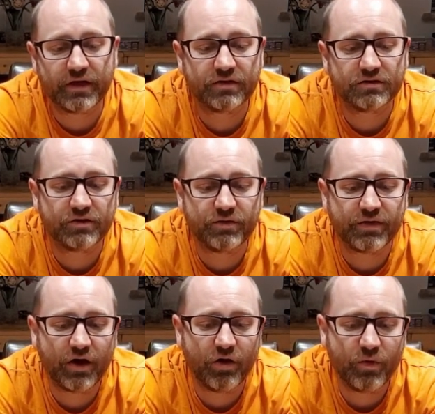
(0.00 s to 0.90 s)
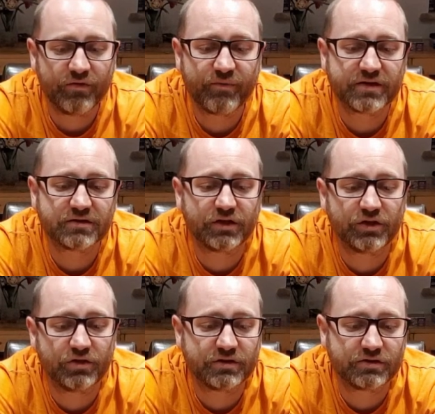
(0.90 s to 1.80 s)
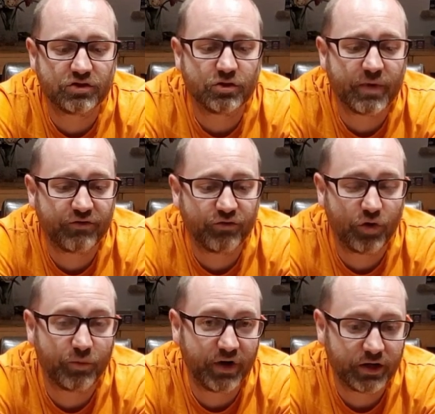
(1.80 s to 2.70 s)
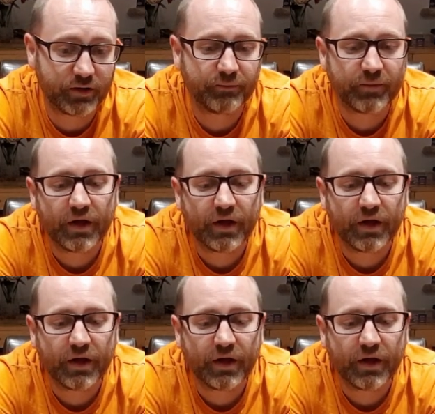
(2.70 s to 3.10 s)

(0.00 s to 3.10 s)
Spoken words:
and to do that all we've basically used is 2x4 brick.